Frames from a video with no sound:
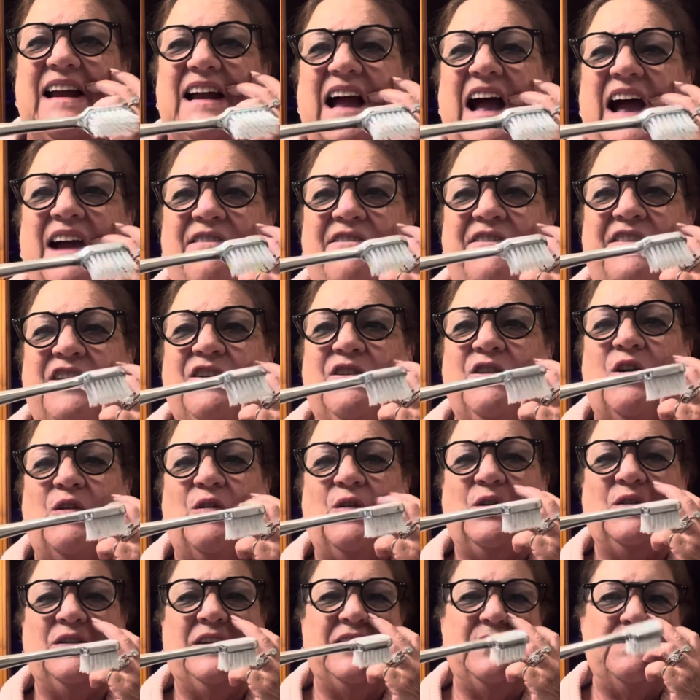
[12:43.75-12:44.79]
I feel
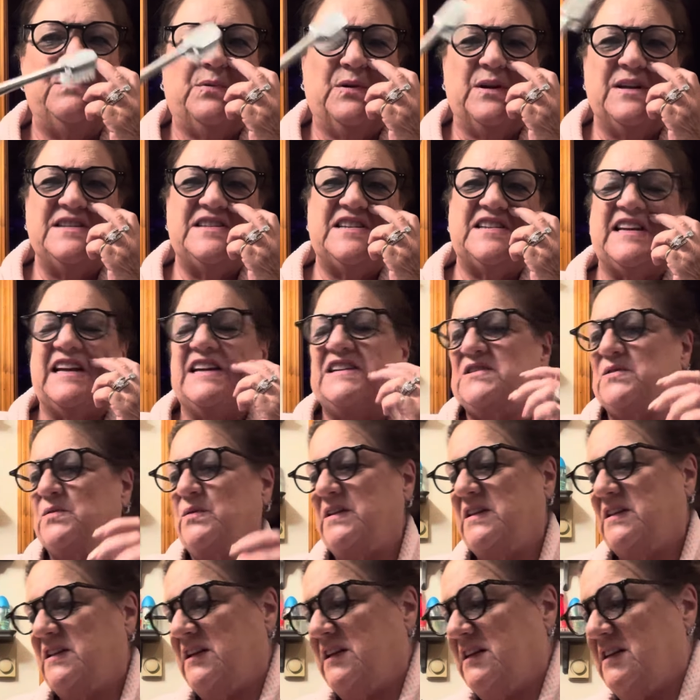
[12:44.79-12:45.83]
golden princess
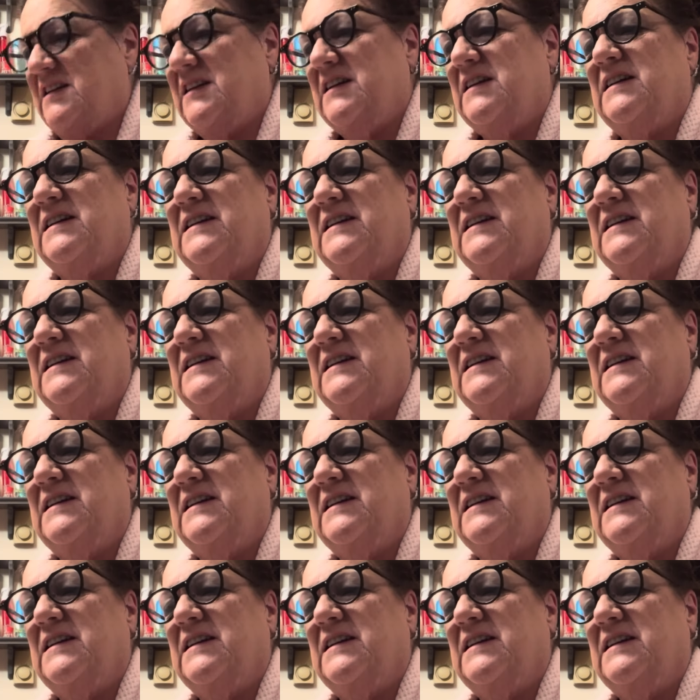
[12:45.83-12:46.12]
with it.